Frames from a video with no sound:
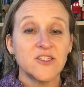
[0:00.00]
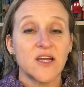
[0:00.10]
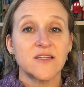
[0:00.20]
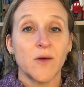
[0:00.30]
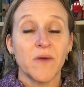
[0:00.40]
yet
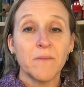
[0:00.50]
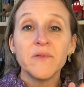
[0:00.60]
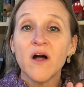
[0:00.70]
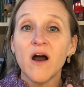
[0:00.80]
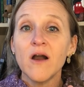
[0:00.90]
checked out my
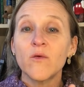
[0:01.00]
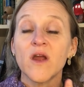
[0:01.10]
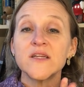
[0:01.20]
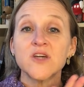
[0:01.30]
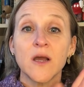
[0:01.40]
blog
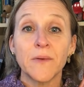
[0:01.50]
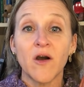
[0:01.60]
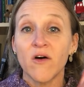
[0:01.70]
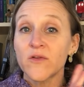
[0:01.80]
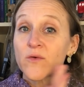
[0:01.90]
where I talk
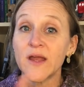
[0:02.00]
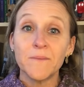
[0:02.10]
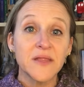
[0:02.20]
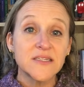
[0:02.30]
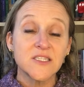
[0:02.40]
about all the
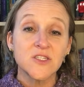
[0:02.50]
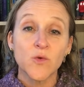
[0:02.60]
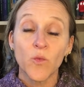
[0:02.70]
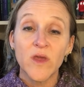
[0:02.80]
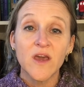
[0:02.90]
great
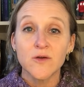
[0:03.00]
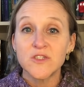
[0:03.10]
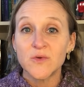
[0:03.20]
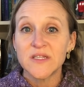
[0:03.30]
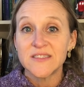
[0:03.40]
places we go
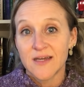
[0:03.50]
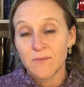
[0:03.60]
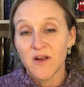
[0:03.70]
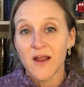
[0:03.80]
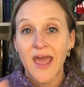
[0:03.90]
to in
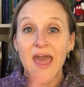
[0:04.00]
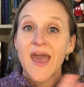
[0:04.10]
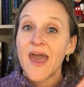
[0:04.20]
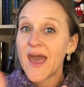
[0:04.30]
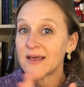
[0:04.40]
Denmark,
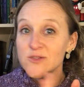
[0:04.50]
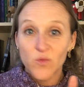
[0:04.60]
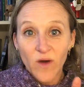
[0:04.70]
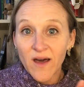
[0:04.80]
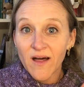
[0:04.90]

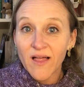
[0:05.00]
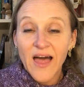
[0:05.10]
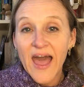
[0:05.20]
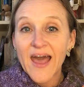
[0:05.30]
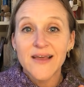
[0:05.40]
as
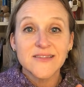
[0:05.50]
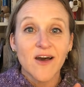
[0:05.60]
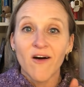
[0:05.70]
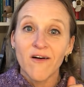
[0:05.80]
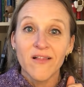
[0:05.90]
well as
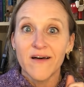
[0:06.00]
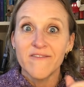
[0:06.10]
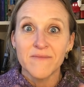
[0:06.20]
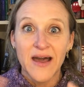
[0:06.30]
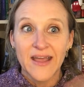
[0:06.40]
all
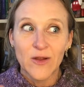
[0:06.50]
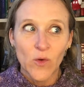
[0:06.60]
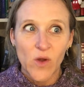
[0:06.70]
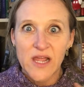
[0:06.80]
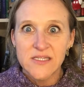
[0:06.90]
of my
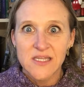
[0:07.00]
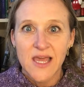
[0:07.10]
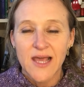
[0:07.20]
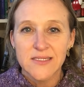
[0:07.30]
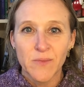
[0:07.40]

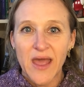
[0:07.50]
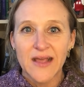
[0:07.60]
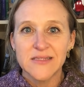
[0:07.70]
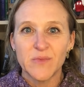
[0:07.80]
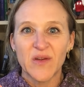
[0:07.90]
crazy
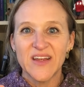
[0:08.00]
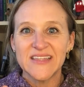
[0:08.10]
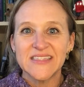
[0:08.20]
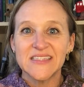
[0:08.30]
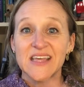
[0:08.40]
expat
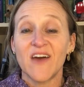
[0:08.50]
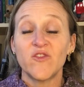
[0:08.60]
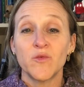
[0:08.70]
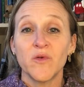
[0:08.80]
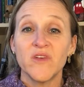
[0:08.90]
experiences
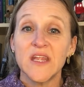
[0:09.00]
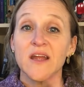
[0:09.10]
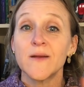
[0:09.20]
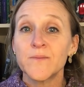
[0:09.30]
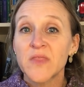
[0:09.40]
after moving
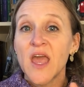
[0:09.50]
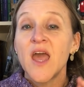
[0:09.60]
here,